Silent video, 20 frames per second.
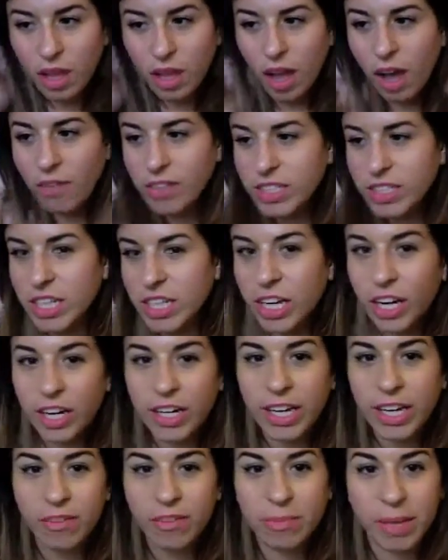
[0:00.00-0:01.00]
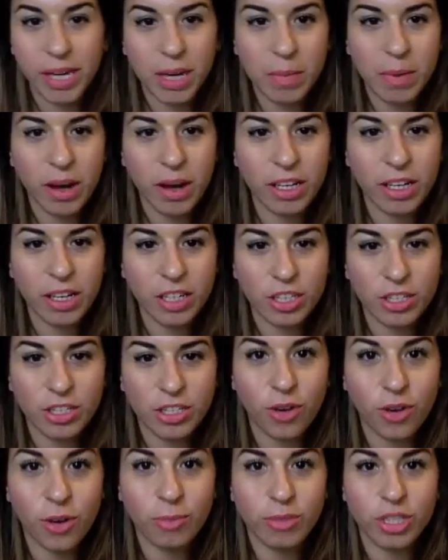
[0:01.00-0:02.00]
obviously I already have makeup on,
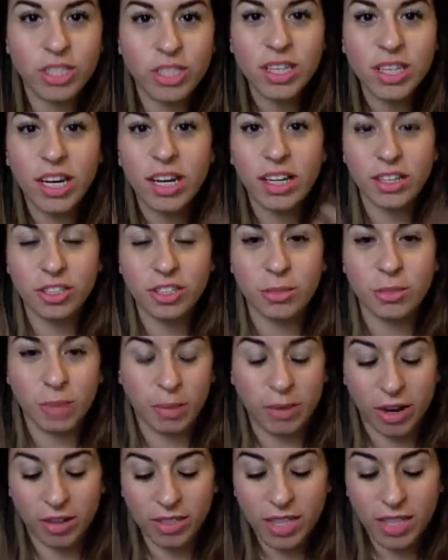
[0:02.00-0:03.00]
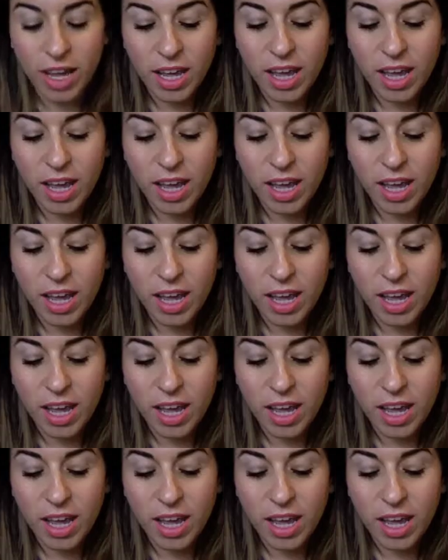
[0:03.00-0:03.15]
so I'm just gonna do my brows.